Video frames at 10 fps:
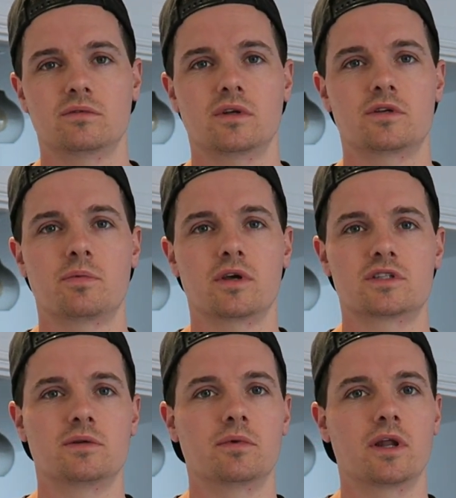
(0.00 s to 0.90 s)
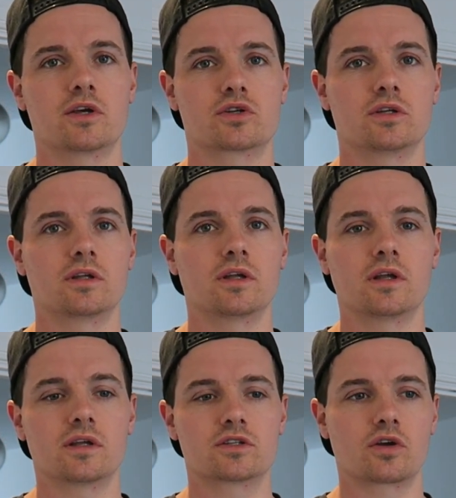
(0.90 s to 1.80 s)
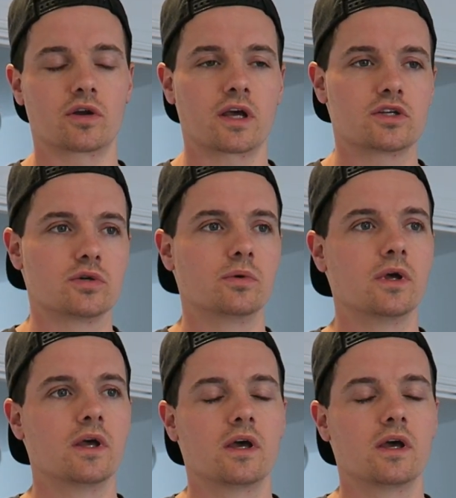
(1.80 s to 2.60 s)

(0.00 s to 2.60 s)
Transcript: it's a bit of stimulation, and it kind of gets you